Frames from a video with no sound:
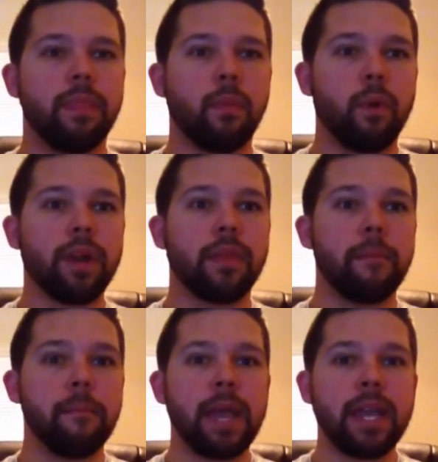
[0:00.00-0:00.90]
One of the
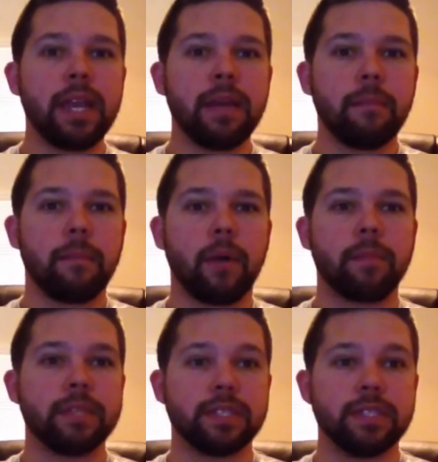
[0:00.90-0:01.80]
main
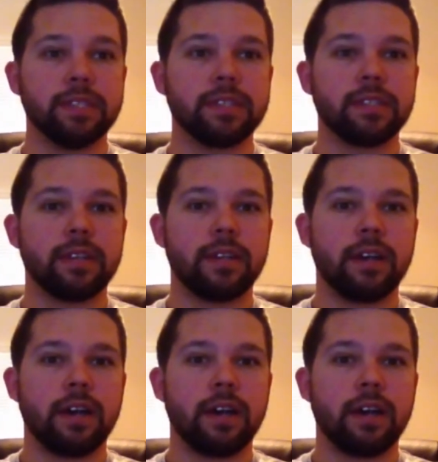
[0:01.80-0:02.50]
purposes